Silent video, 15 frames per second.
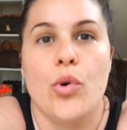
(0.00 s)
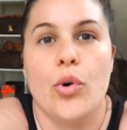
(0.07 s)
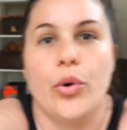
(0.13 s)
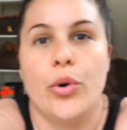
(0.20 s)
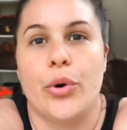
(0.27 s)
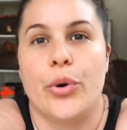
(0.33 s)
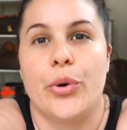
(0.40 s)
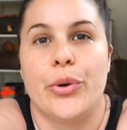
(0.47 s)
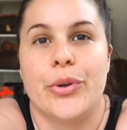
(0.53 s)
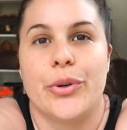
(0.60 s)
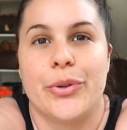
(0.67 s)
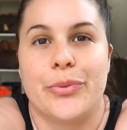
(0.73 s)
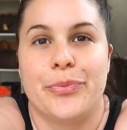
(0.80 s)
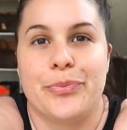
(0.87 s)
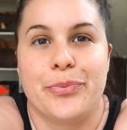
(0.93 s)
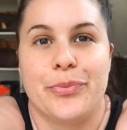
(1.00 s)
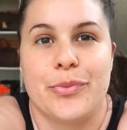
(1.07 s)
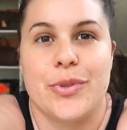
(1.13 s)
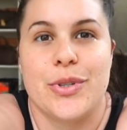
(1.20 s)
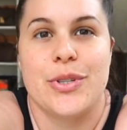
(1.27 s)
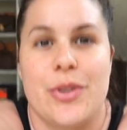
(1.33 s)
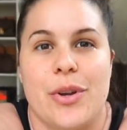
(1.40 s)
Ooh,
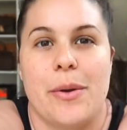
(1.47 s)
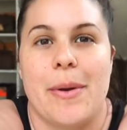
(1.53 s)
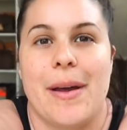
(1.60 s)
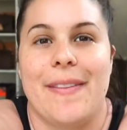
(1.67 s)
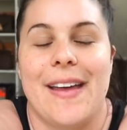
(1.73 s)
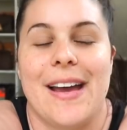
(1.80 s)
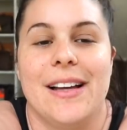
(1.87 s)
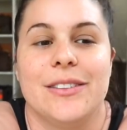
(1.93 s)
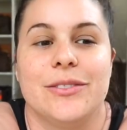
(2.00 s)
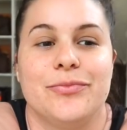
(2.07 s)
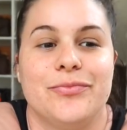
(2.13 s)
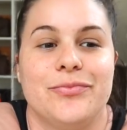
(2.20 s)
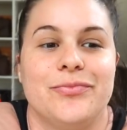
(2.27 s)
sorry about that.